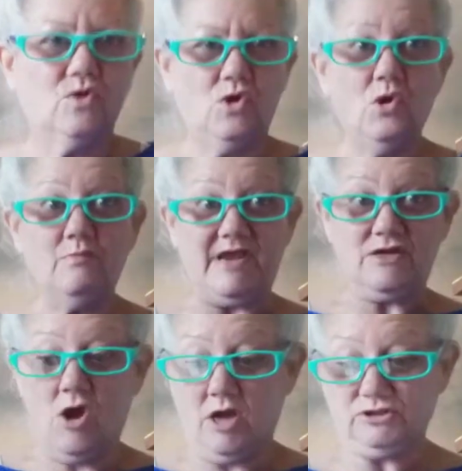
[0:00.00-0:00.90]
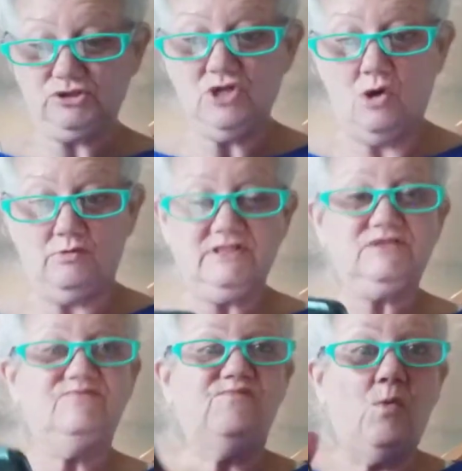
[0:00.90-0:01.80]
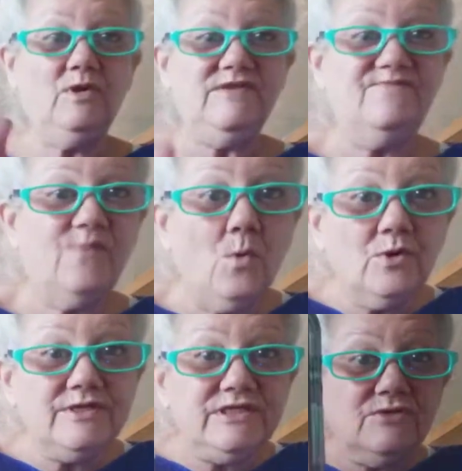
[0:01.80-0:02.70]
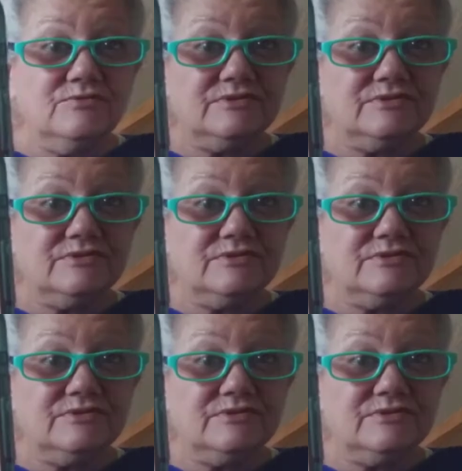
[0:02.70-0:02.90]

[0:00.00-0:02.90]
Oh my gosh, no, it's 44 years